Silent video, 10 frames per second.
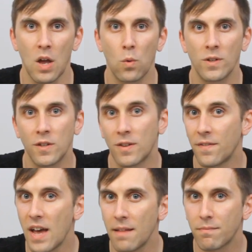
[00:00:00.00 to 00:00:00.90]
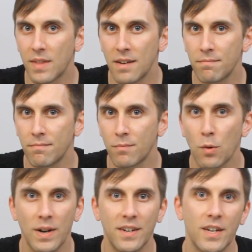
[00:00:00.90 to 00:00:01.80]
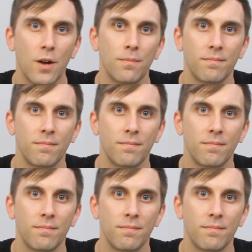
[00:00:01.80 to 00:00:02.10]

Once you've done that, then we're ready to go.